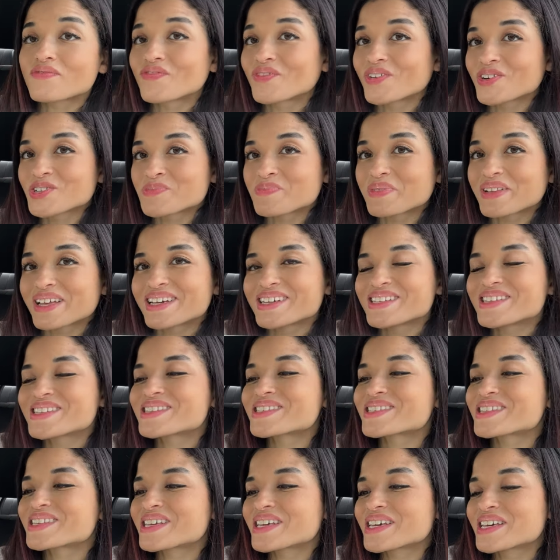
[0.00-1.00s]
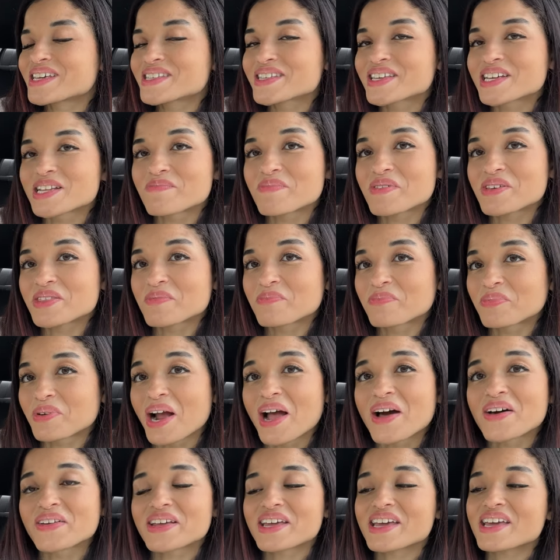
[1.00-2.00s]
First place is going to be the
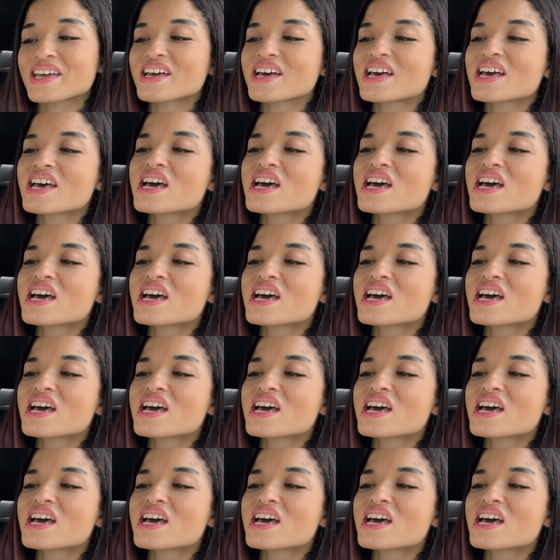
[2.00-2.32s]
brownie.